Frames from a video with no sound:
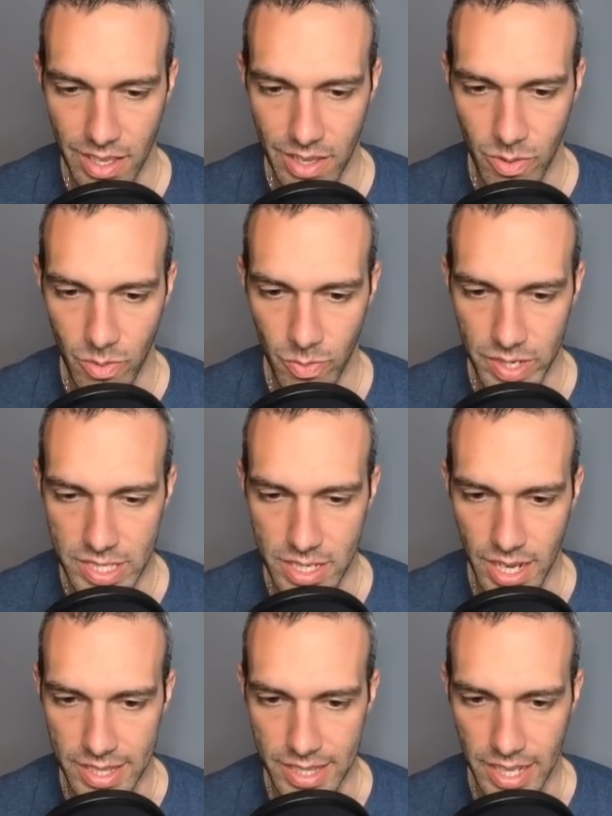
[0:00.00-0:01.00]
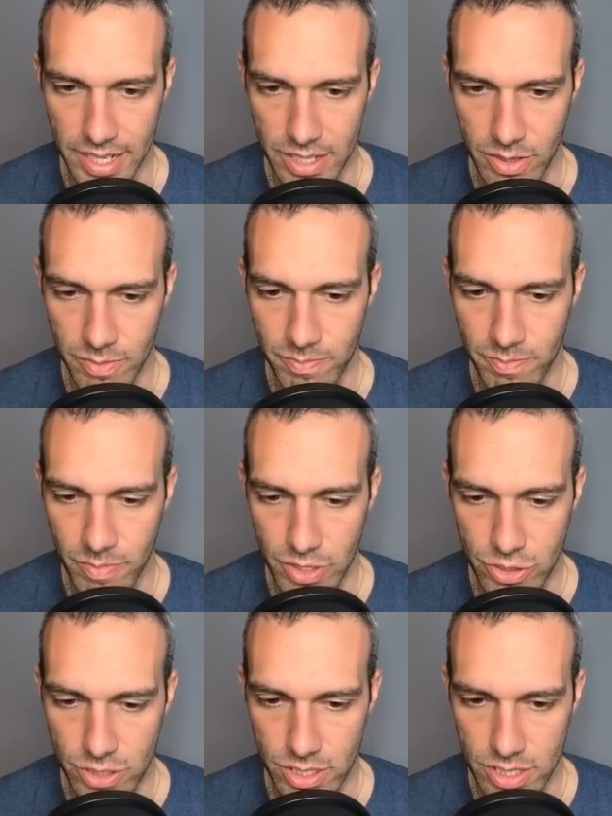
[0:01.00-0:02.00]
We did not let it go. We
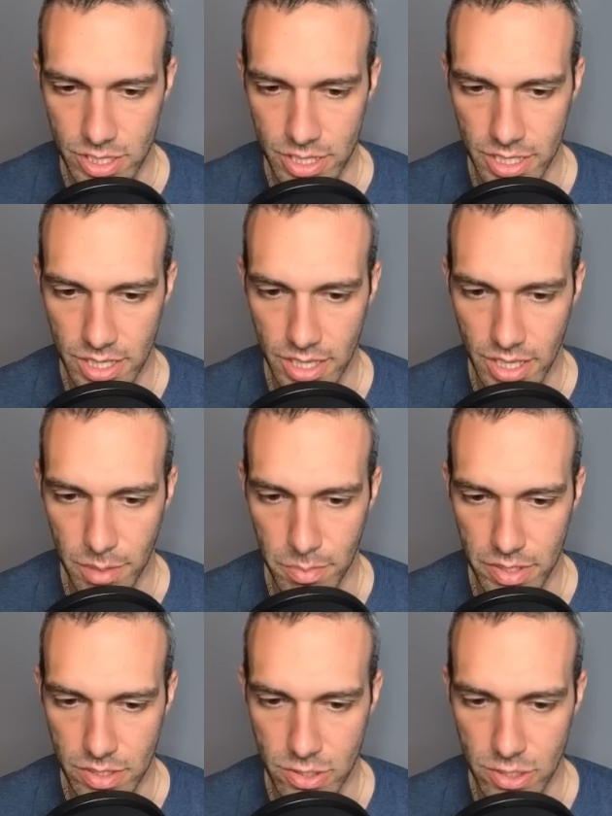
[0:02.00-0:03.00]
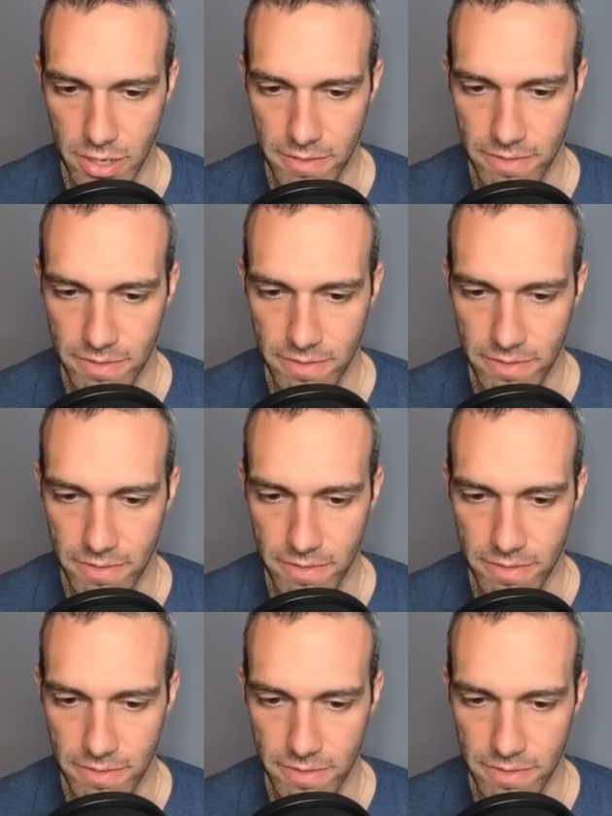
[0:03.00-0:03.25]
shielded up a Surf.